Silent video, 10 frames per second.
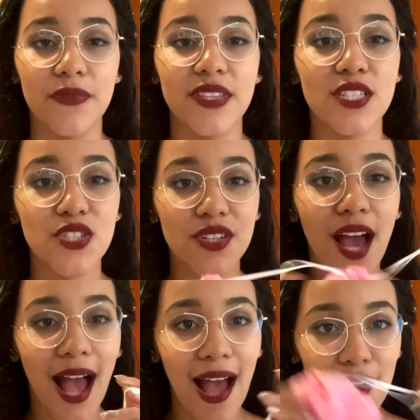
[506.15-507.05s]
This should
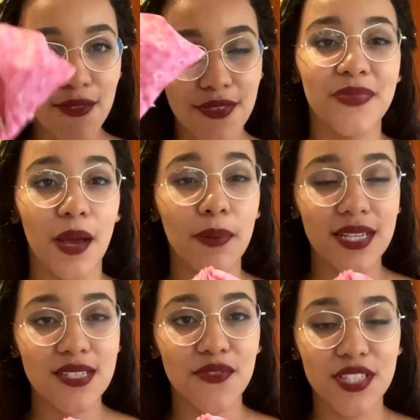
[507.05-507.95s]
have a
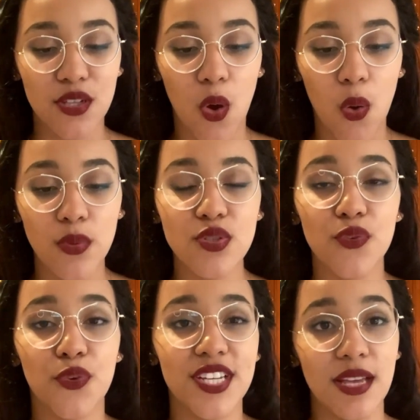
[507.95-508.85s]
place of its own. So
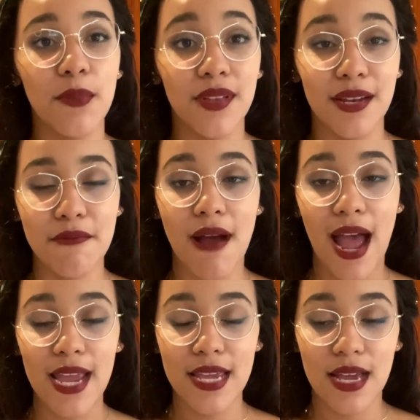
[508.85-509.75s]
for example, in
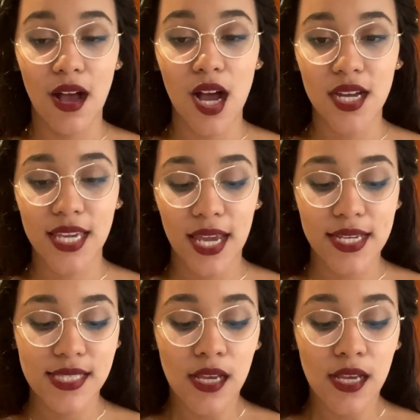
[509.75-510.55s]
my case,